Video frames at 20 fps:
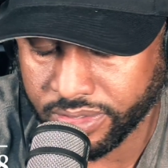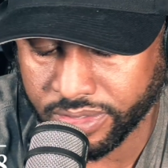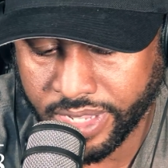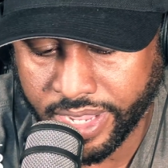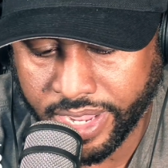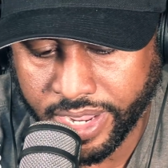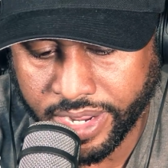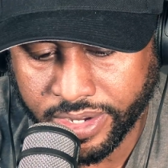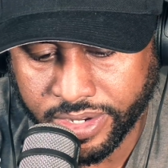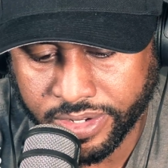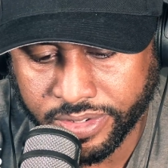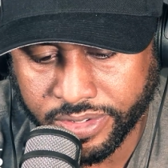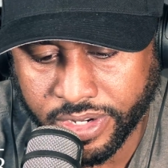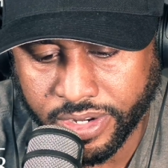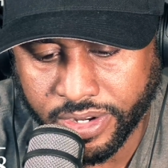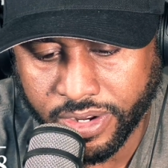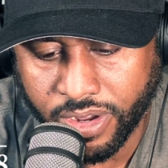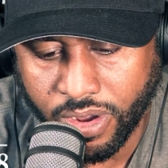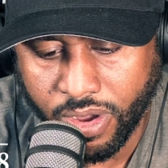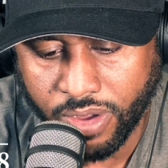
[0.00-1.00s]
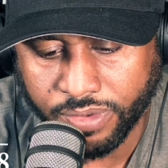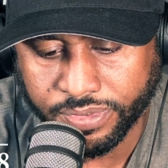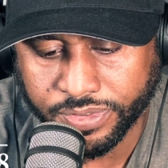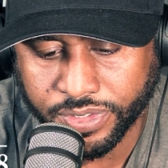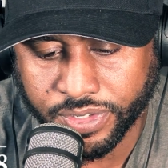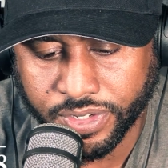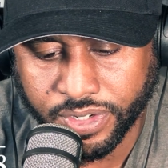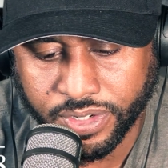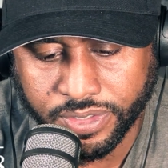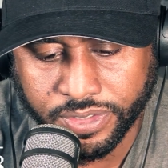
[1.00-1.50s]
and
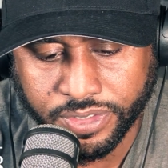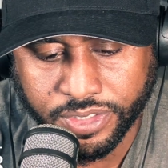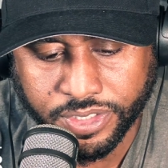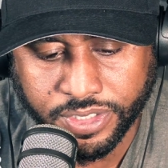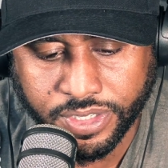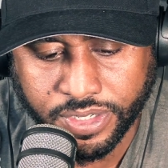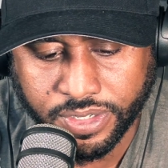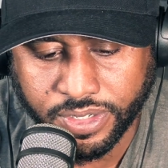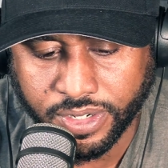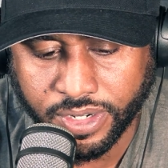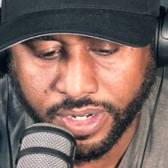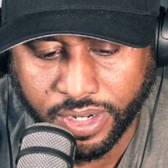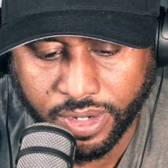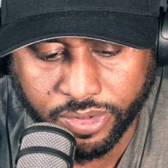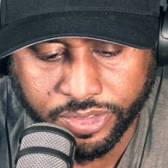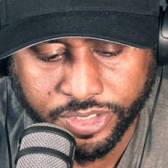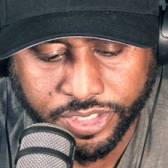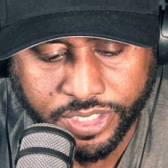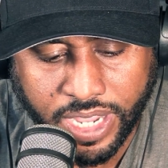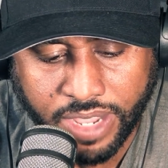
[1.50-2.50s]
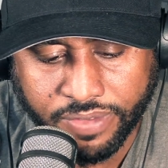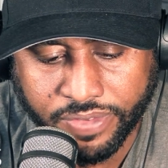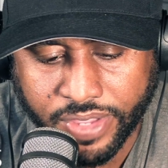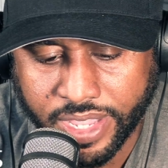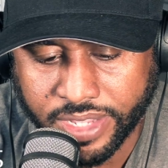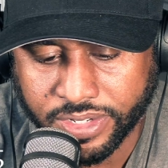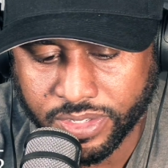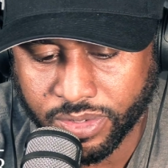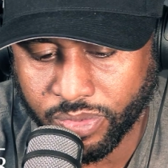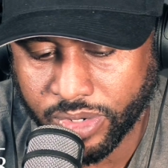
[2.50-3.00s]
Officer
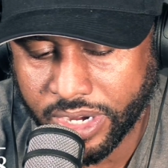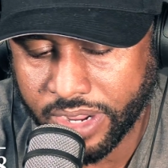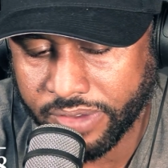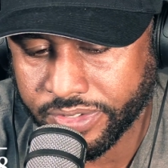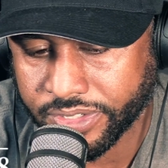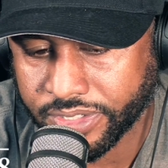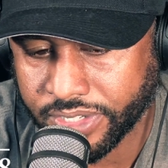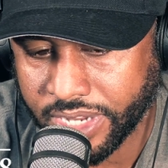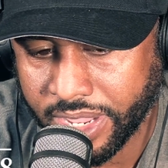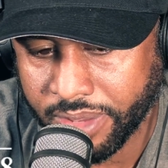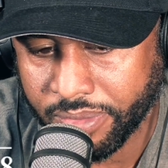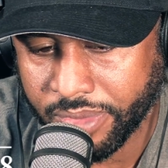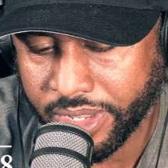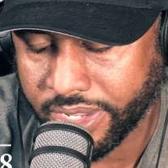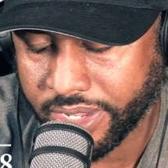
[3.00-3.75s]
Chavez or whatever his name